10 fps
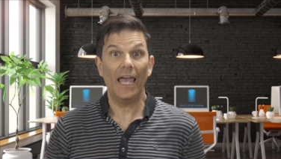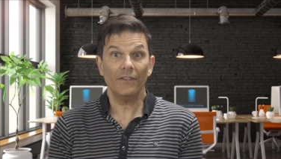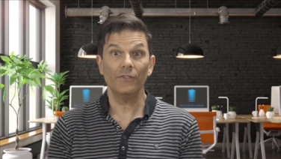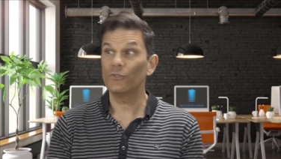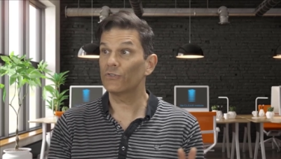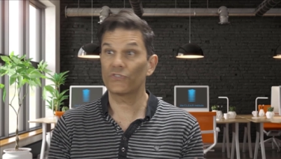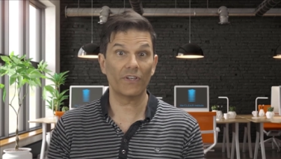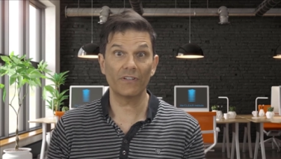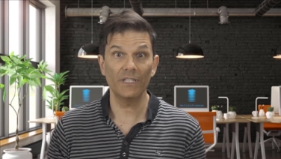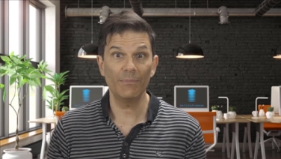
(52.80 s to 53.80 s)
And you
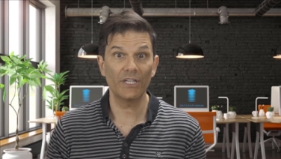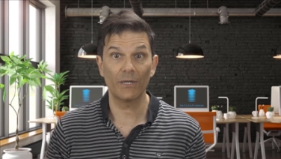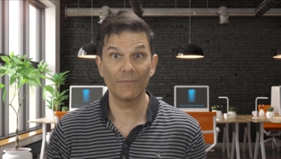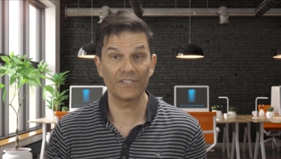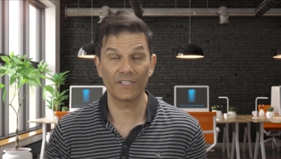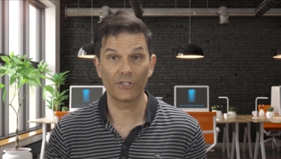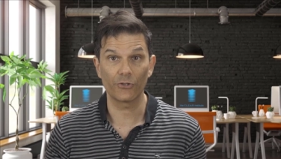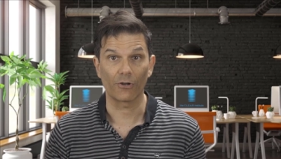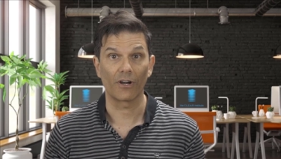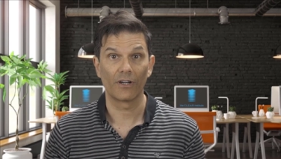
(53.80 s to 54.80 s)
suddenly become
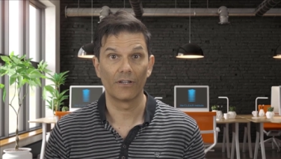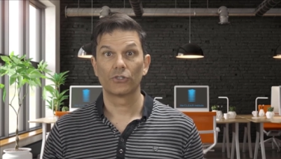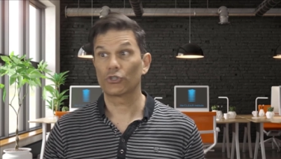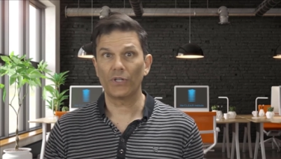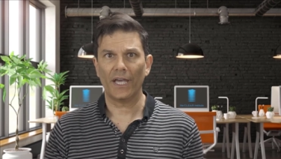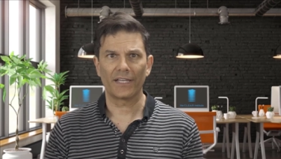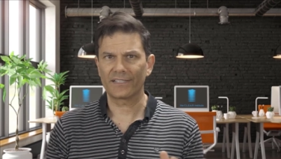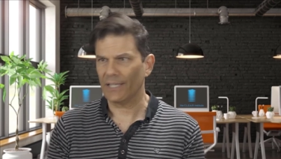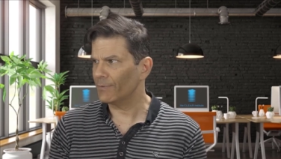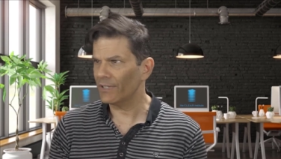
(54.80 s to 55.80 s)
insecure. Should I
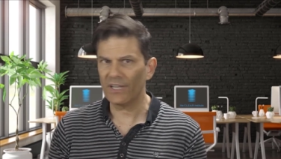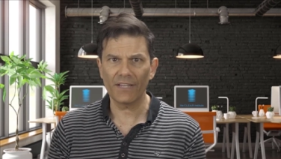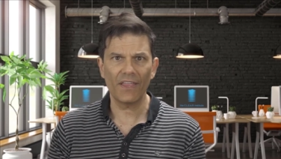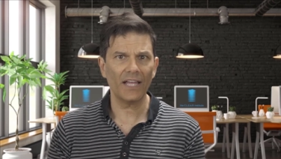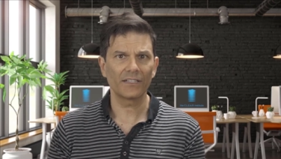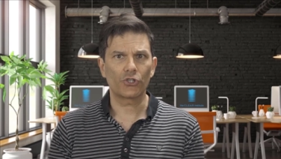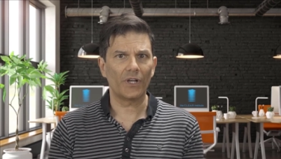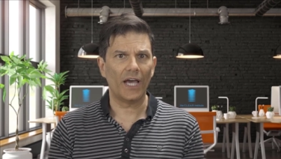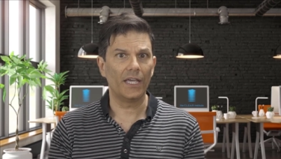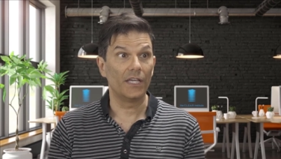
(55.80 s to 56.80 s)
accept it like that? Should
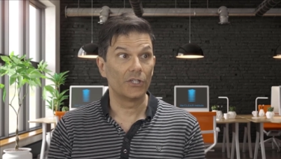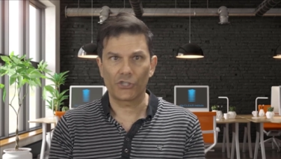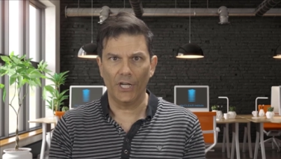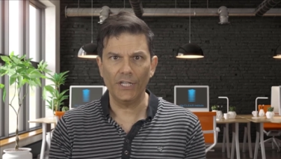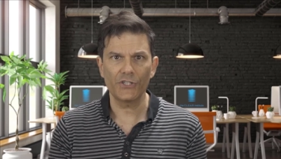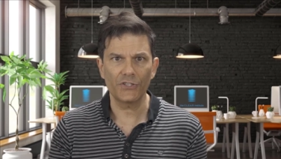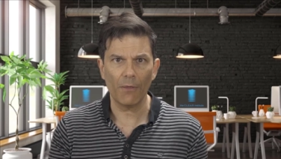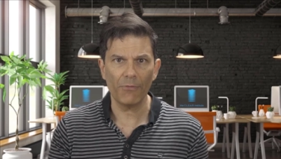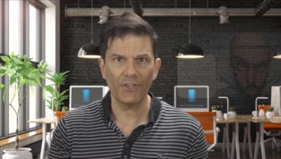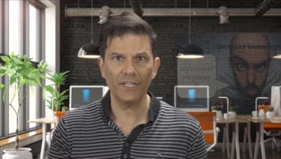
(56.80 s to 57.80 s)
I change
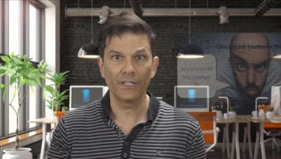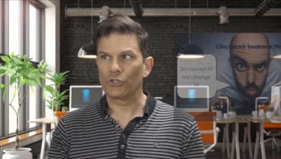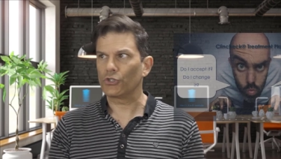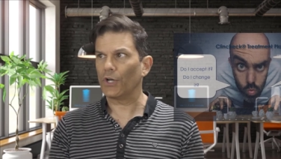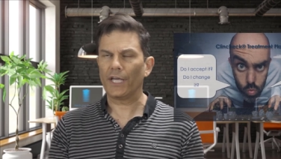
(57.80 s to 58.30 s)
something? Should